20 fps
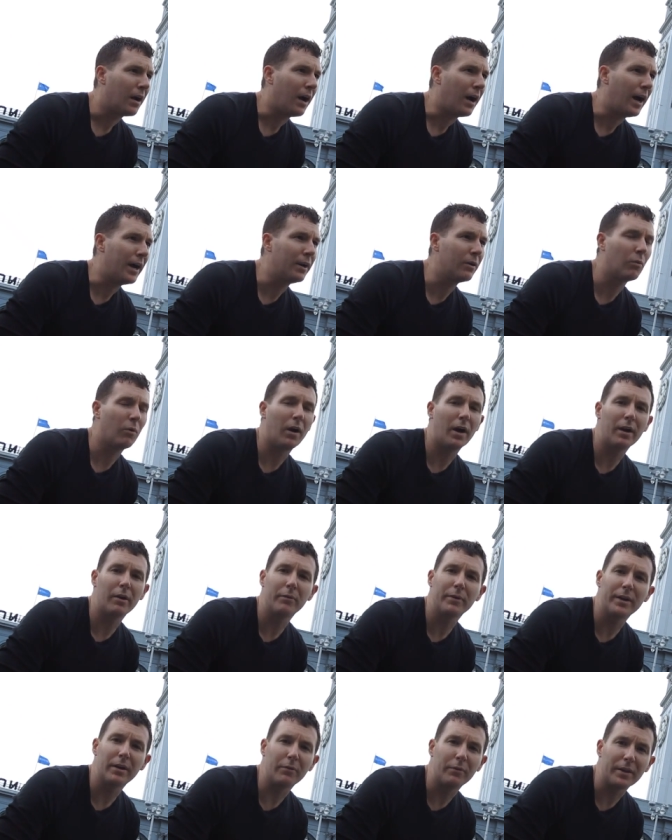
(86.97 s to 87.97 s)
I don't want
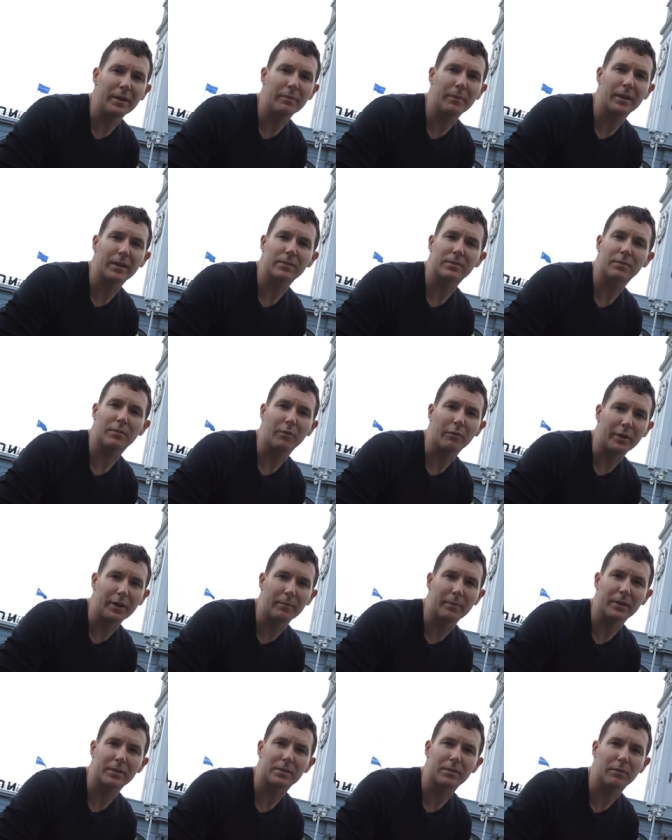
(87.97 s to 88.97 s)
to read a remix of a
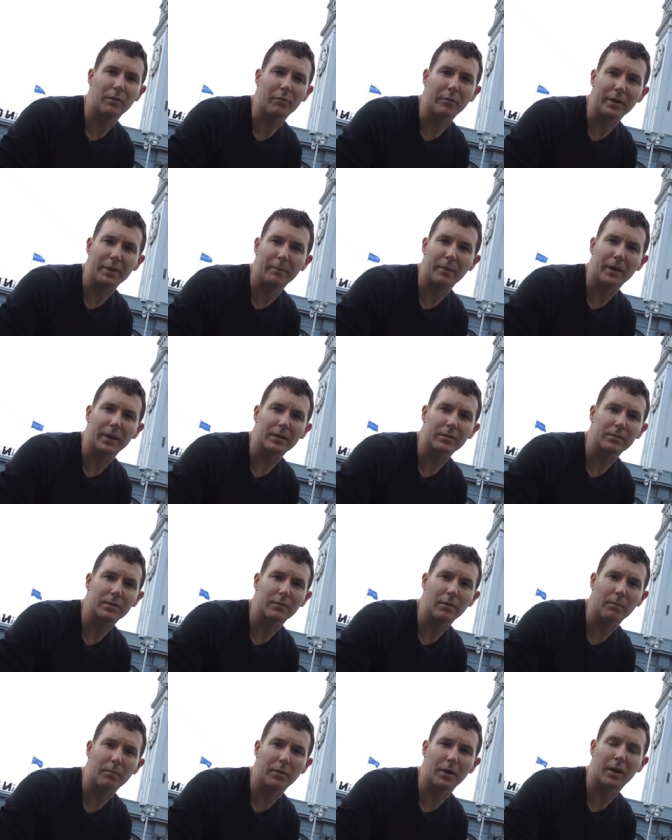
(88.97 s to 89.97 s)
remix of a remix
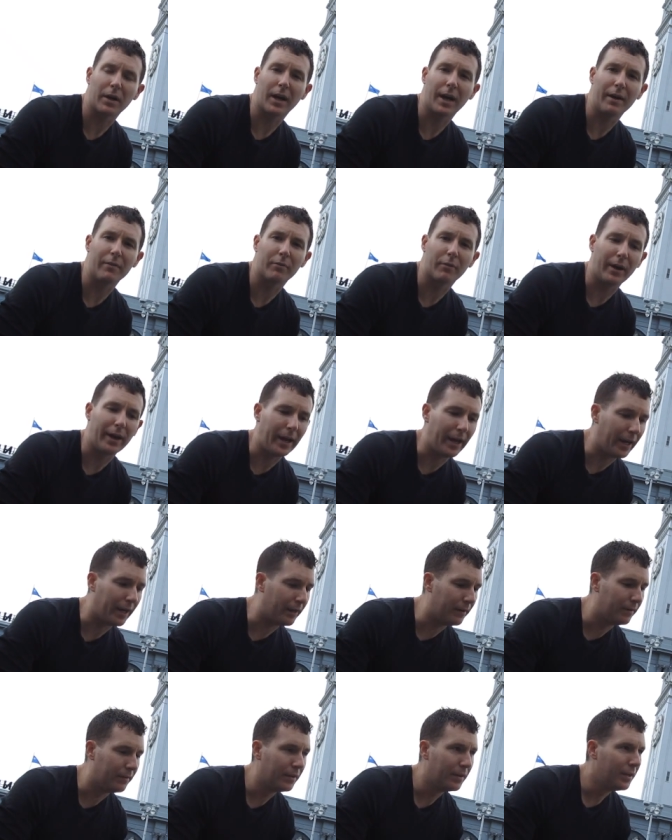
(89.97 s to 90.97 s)
of a book I've
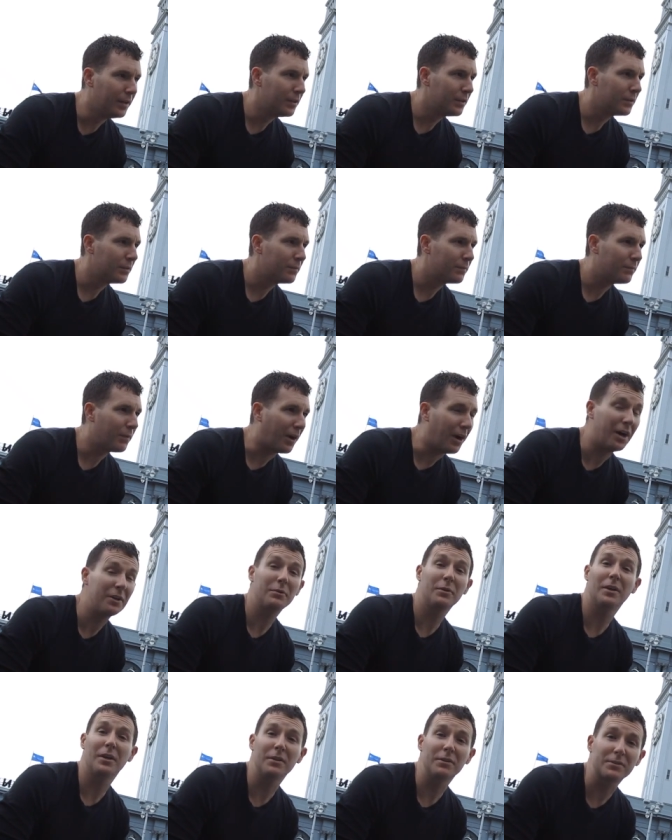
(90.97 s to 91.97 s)
read
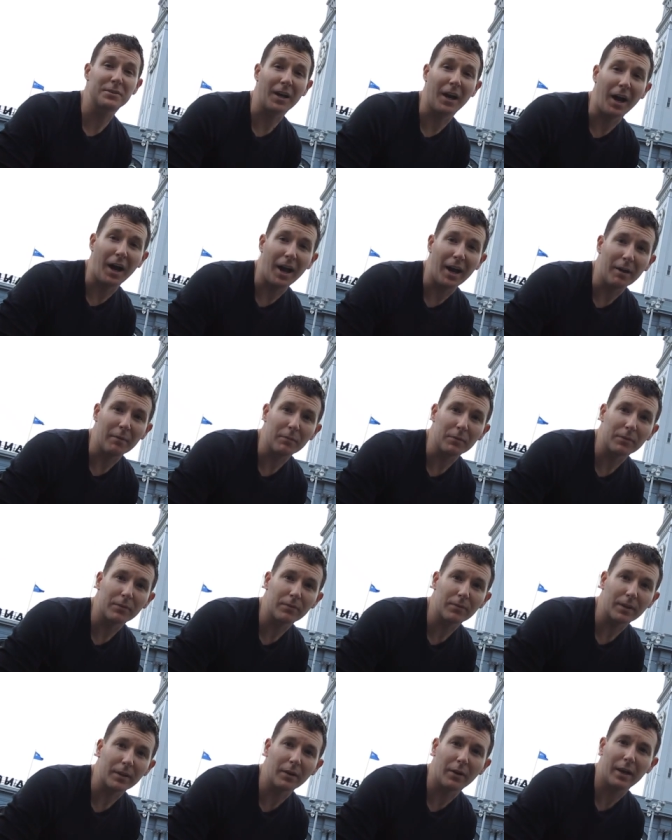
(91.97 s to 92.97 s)
100 other
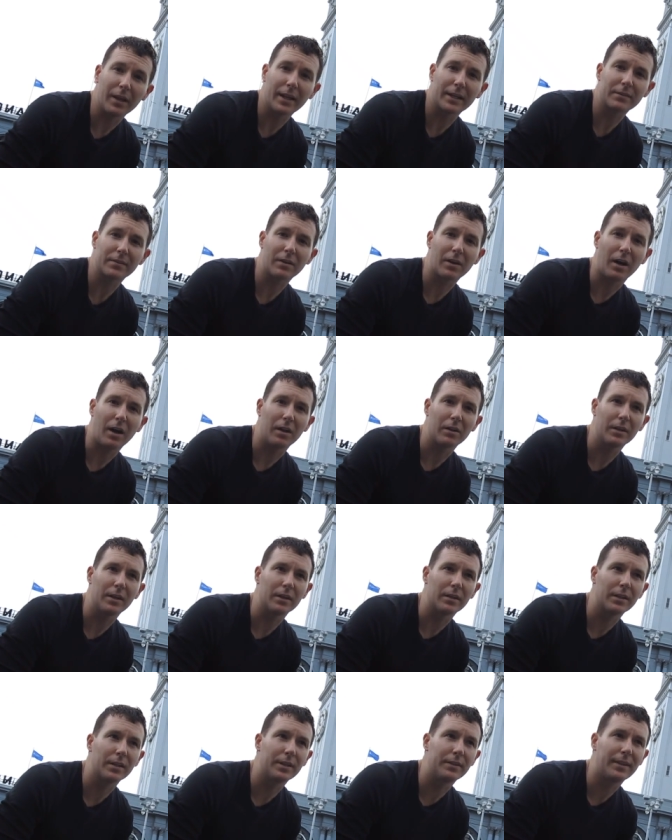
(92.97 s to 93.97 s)
times. I know I like to call
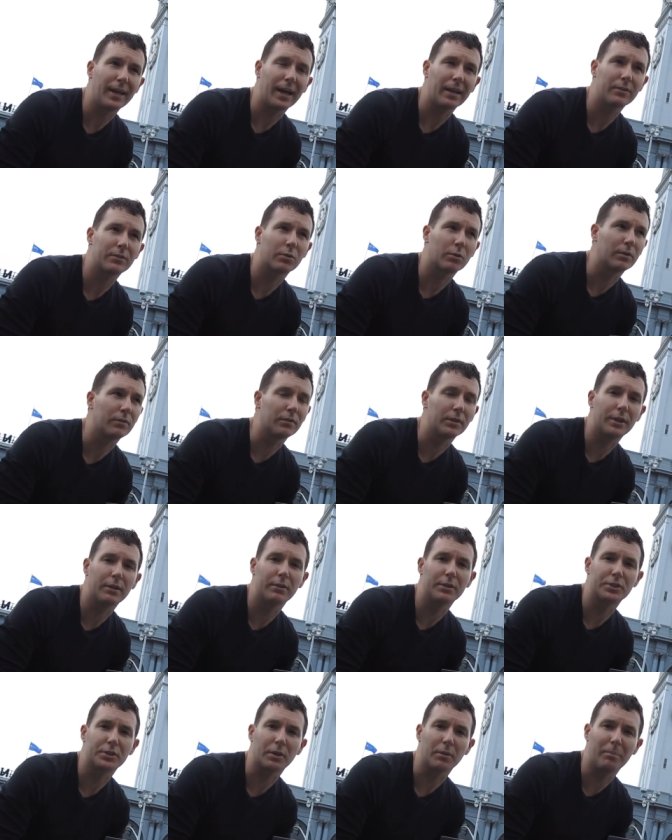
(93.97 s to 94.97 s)
it that sort of
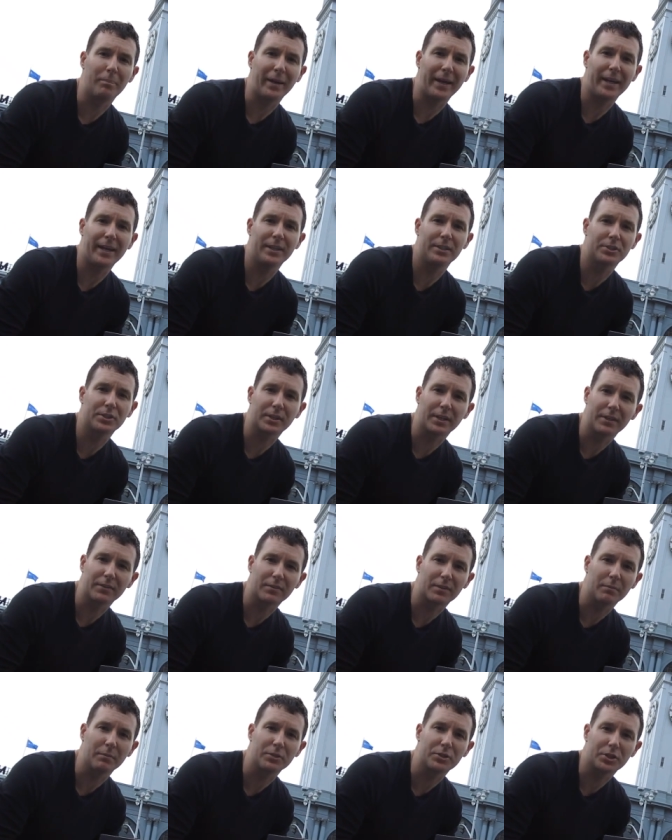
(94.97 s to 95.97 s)
literature beige
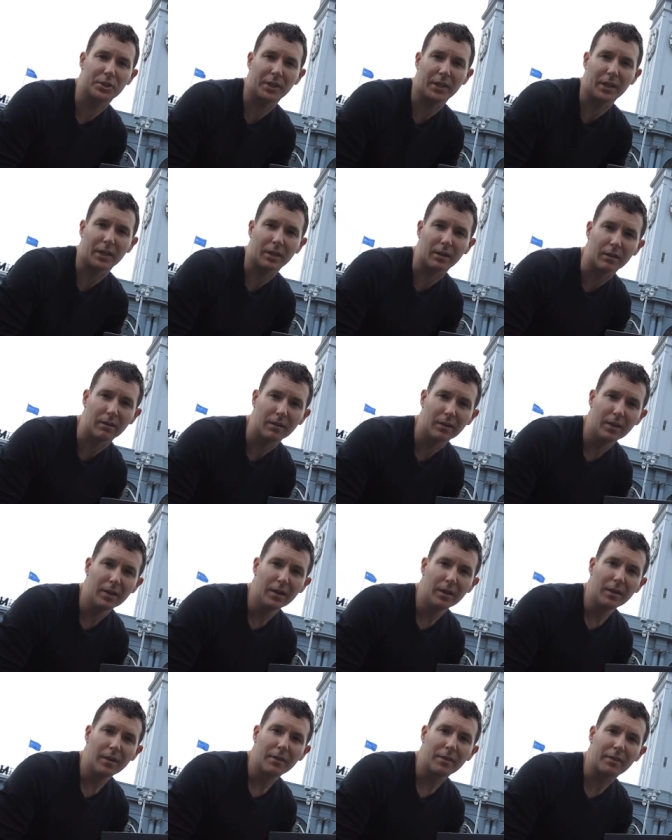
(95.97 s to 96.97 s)
against the machine.
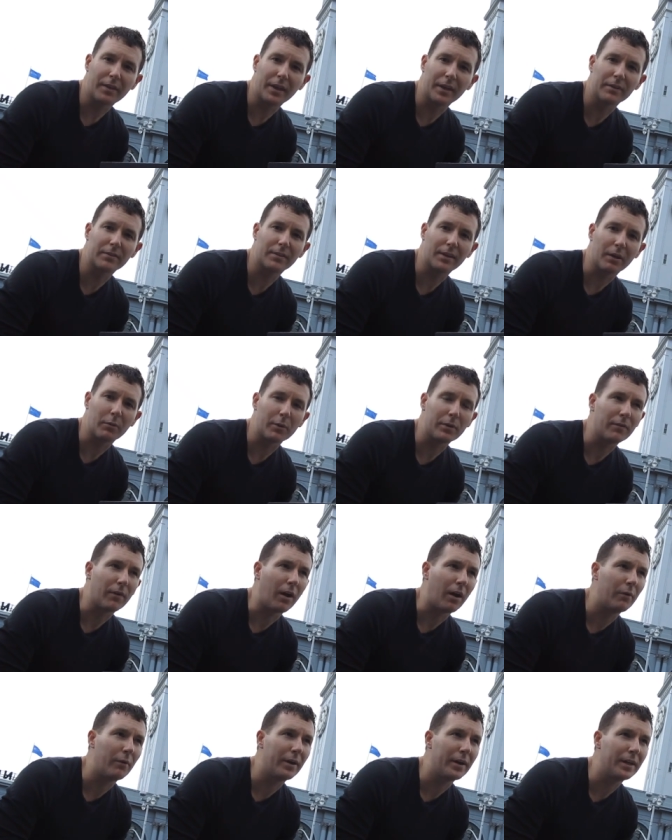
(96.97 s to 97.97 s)
Things that we've
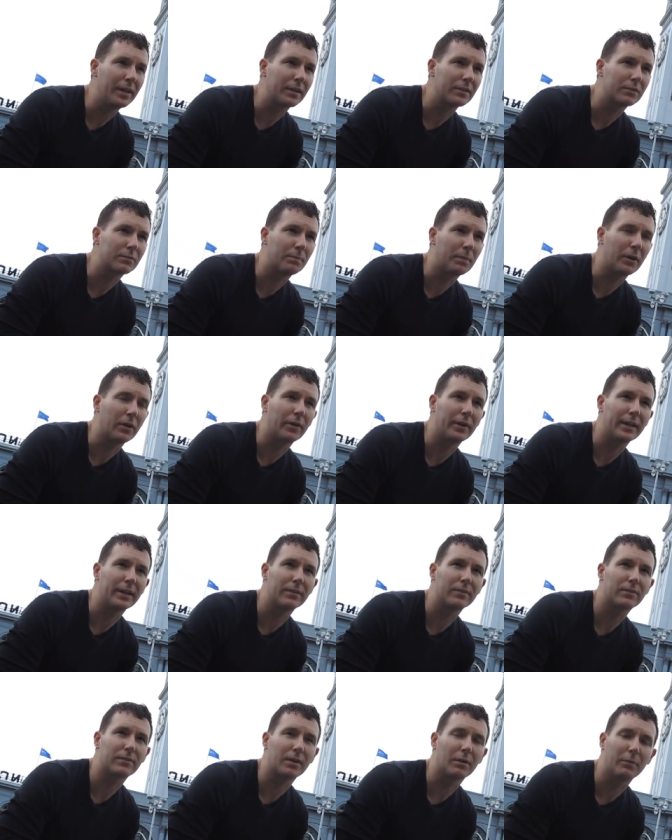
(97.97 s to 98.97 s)
already
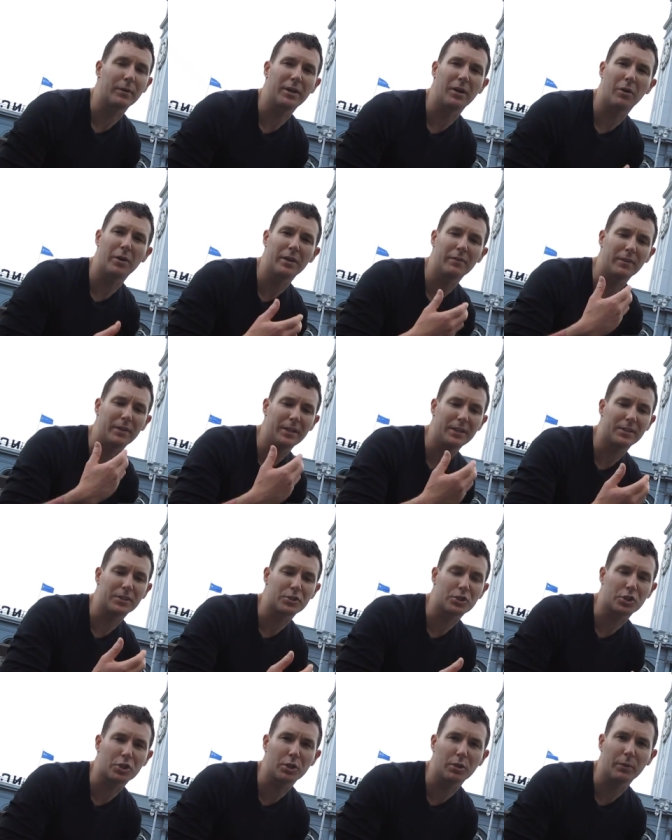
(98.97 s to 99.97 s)
experienced and we don't even need to
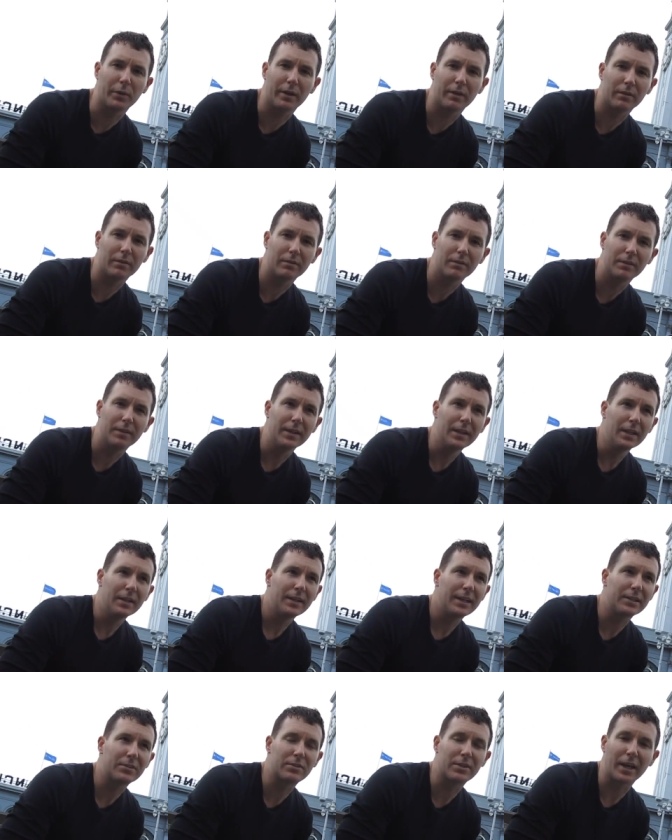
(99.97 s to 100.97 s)
chew it.
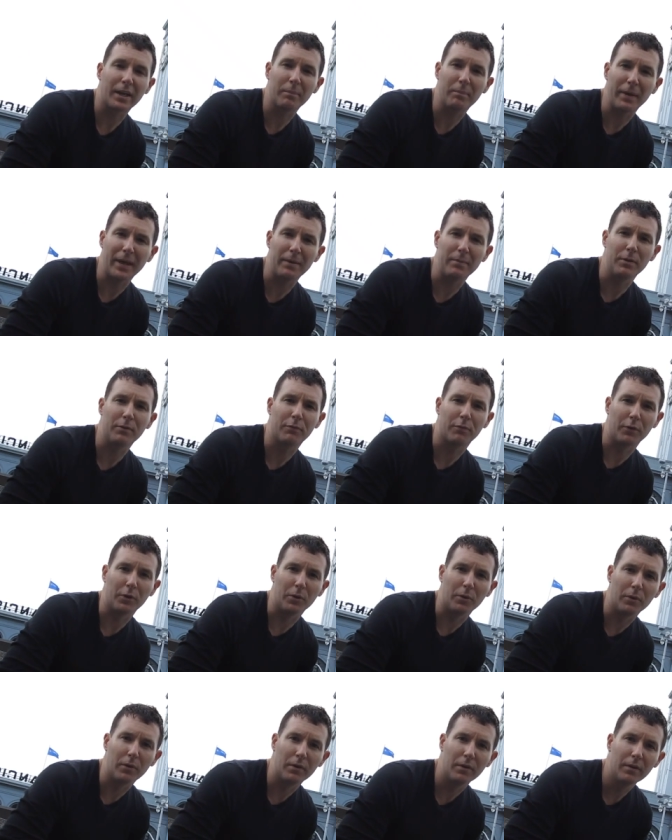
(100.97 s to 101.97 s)
It's like baby
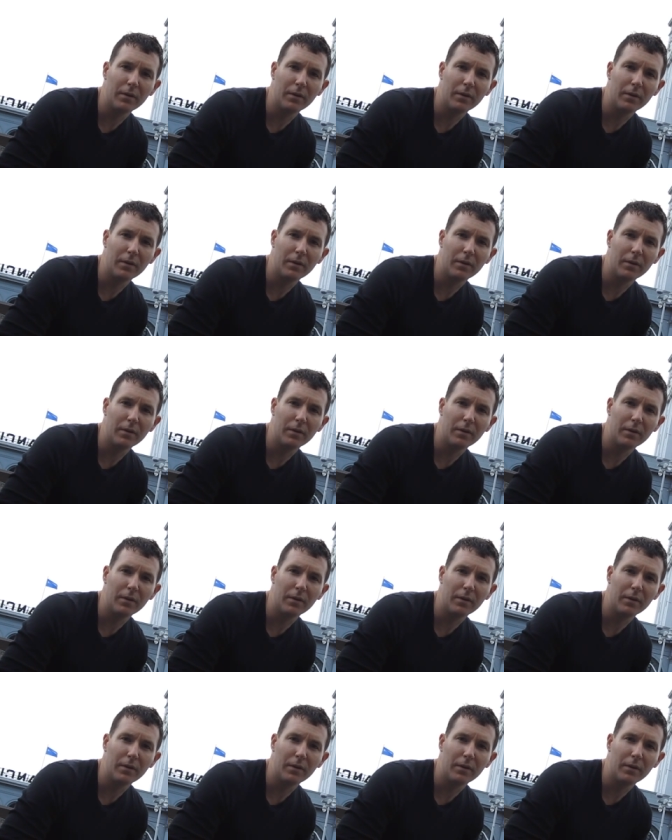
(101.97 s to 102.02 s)
food.